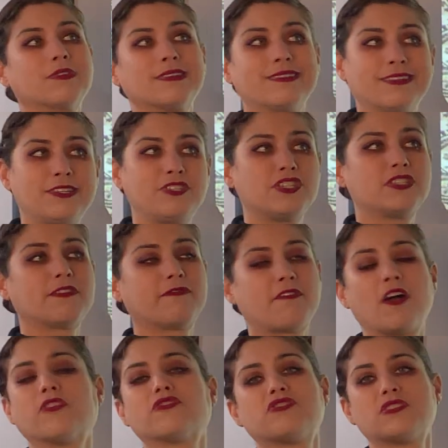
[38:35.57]
religious
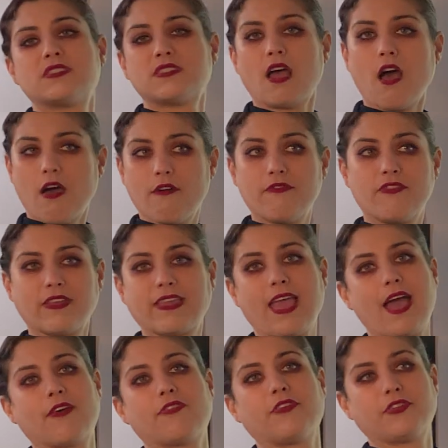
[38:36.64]
functions of the
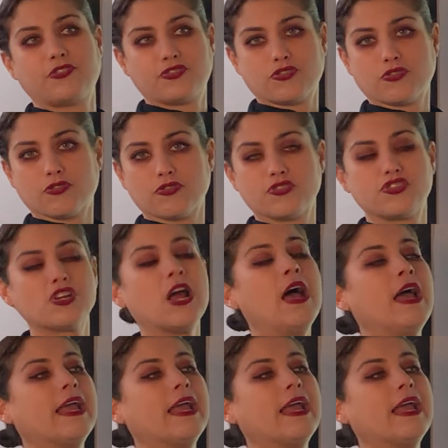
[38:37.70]
Catholic Church